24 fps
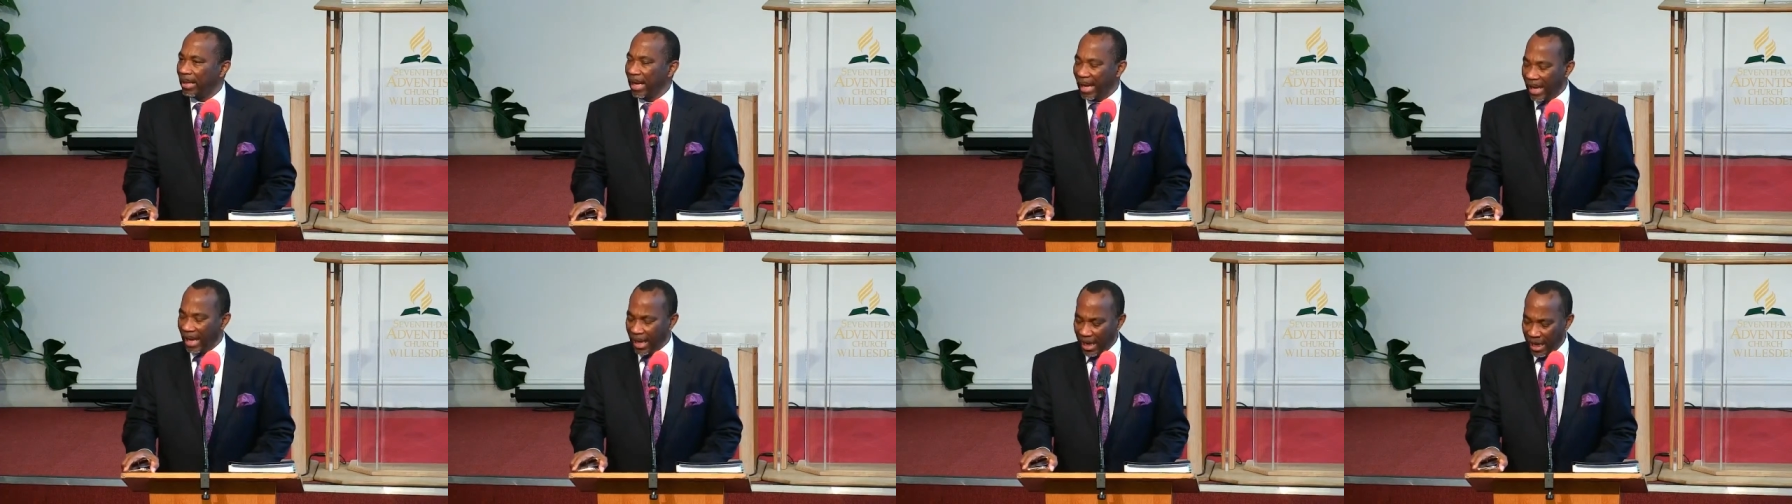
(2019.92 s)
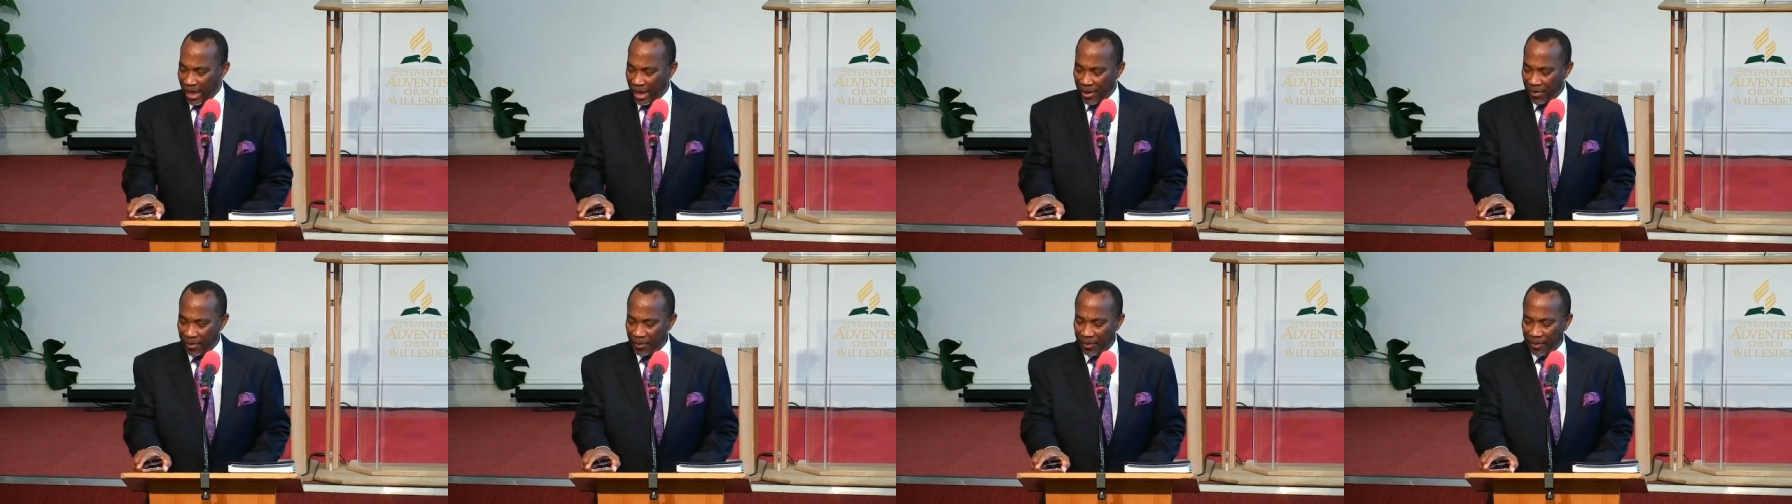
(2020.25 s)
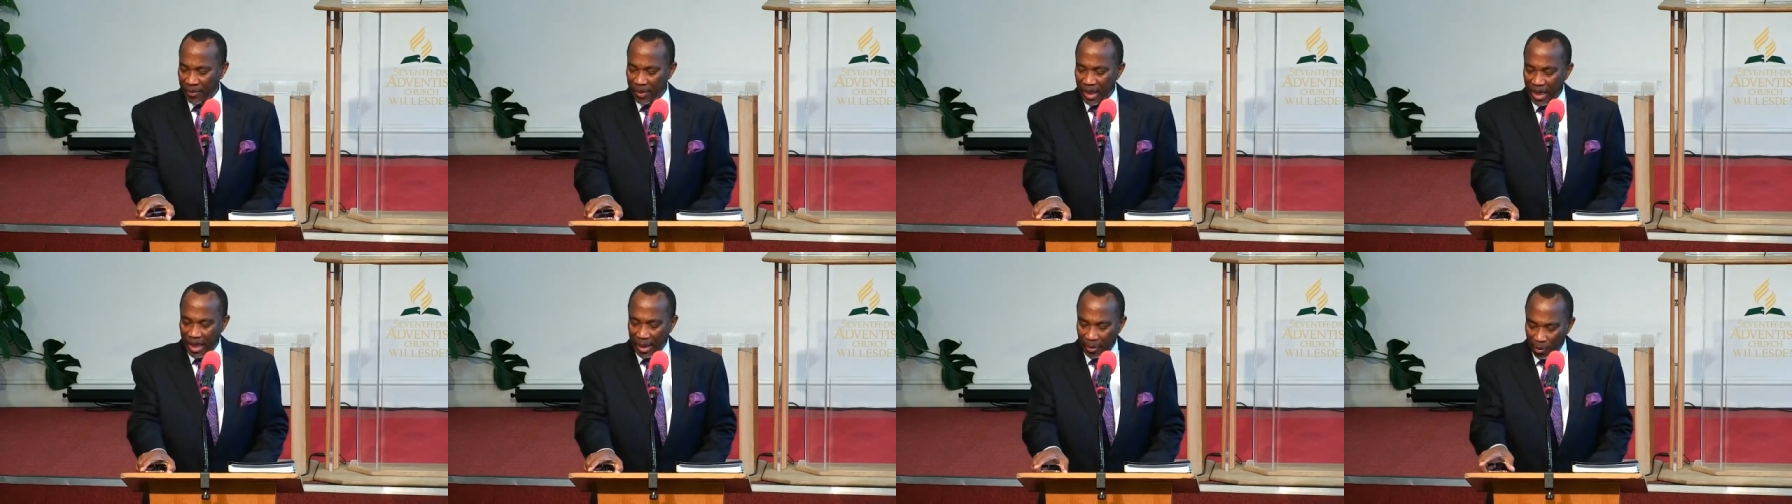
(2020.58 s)

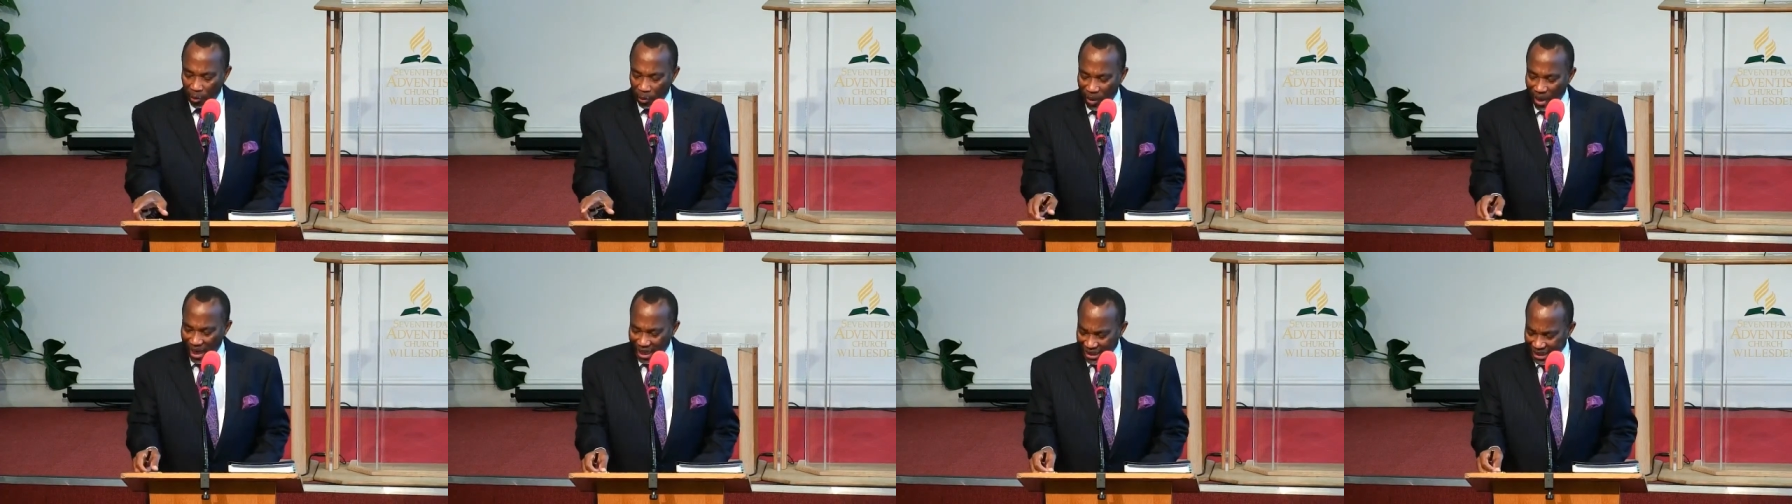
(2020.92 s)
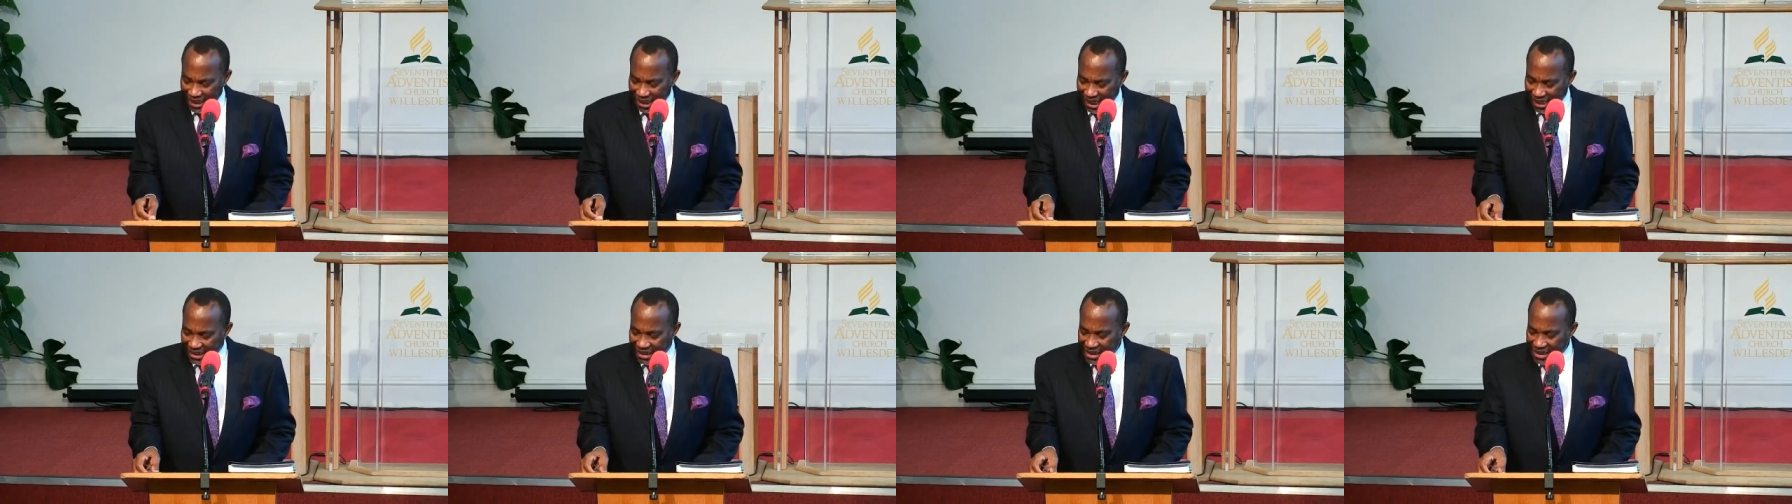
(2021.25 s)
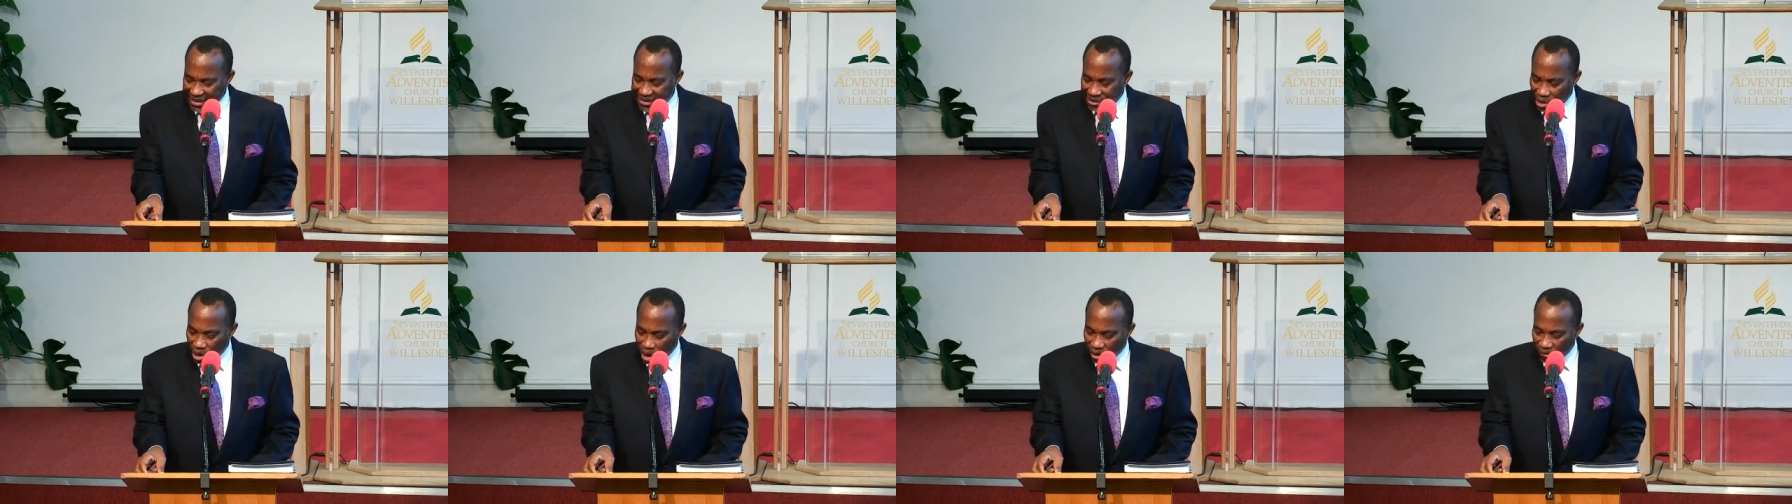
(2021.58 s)
When it
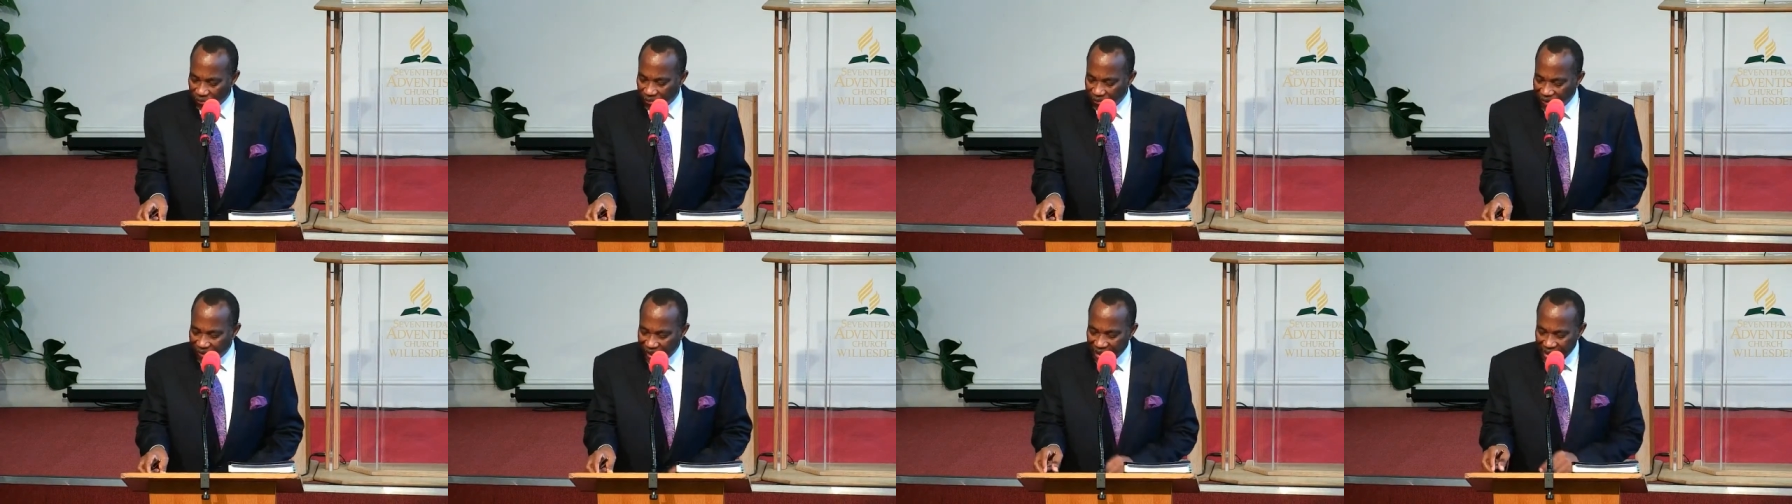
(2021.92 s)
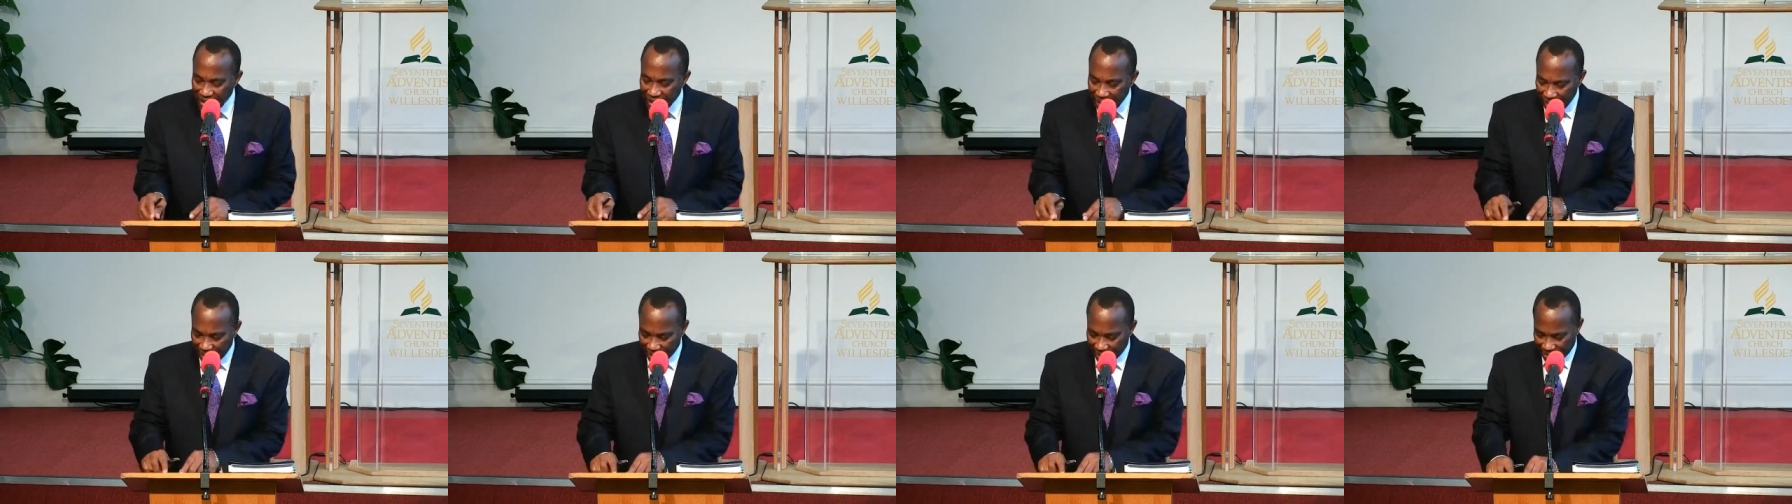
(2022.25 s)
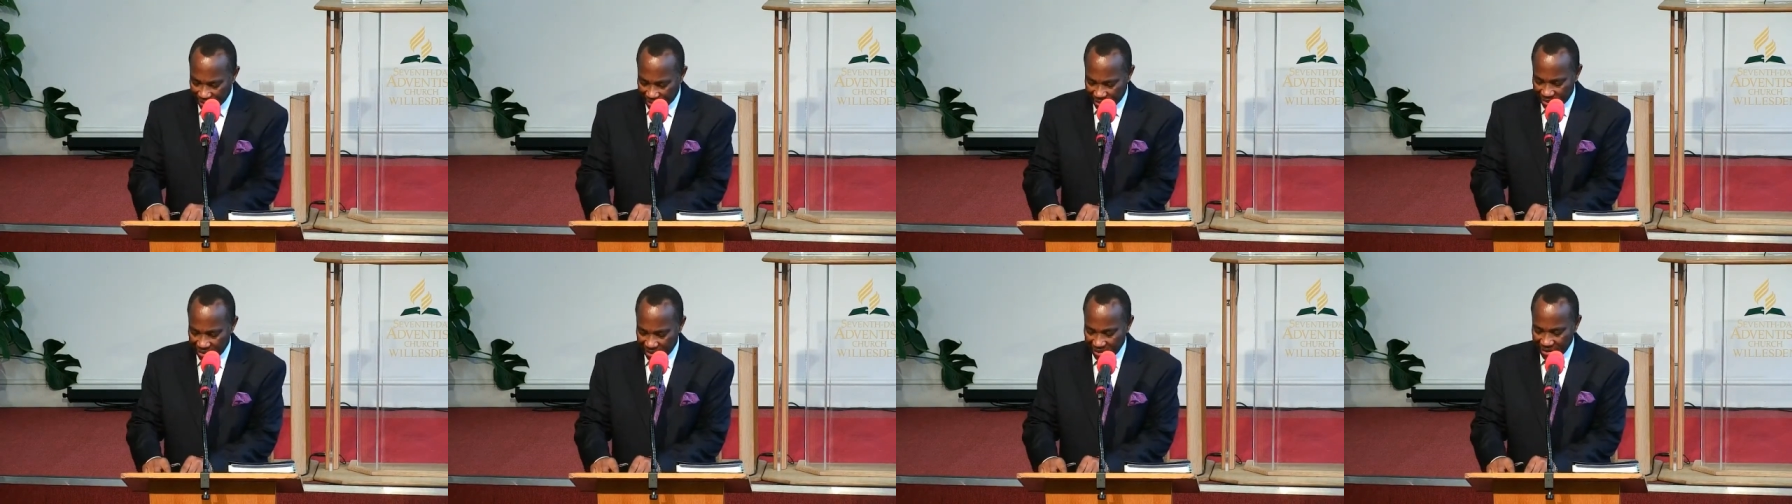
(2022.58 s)
is
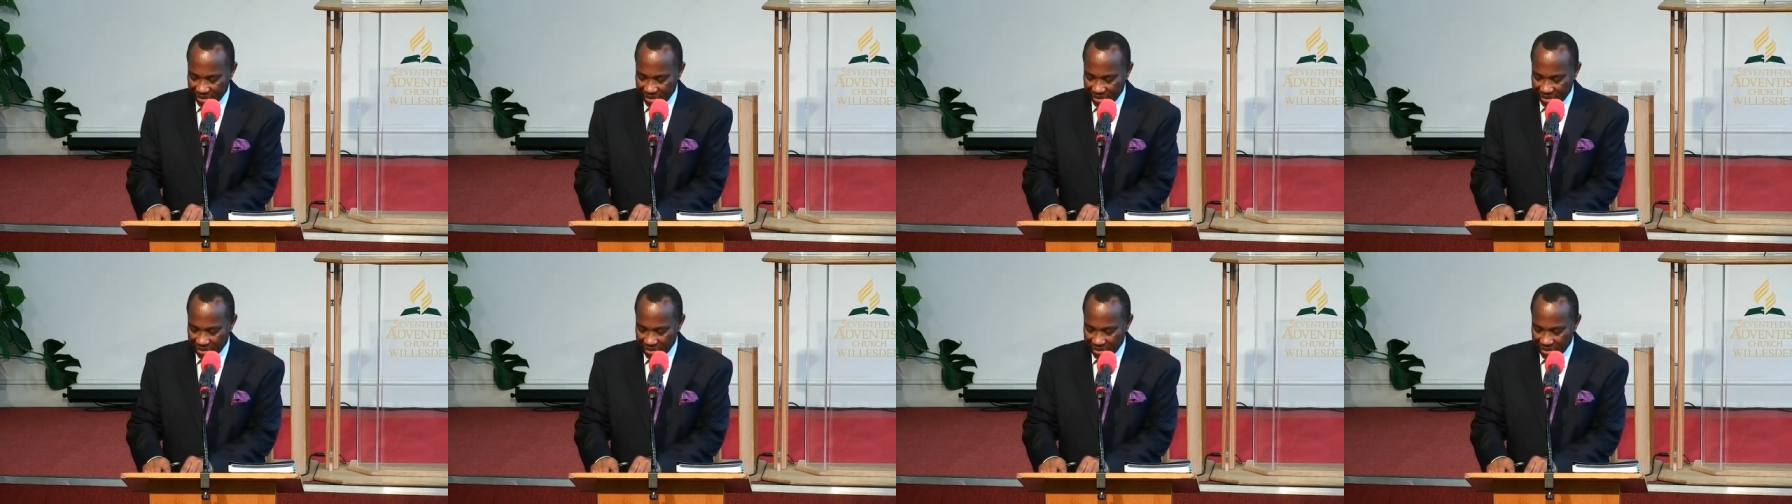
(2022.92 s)
convenient